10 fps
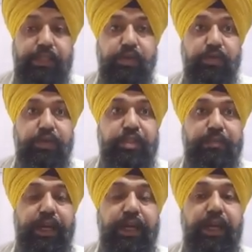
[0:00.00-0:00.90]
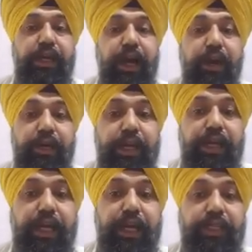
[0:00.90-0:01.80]
So you are speaking
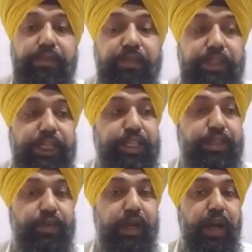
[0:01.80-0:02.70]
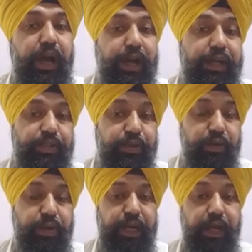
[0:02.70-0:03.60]
loudly and with just your high
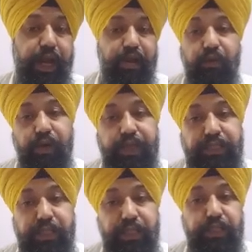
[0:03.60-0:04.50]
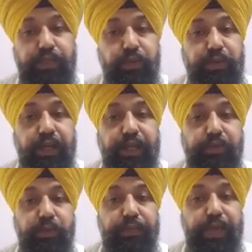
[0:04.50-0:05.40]
tone and high voice, you try
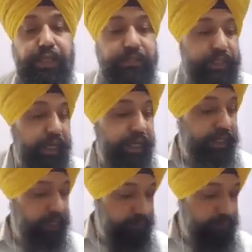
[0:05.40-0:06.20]
to make them silent.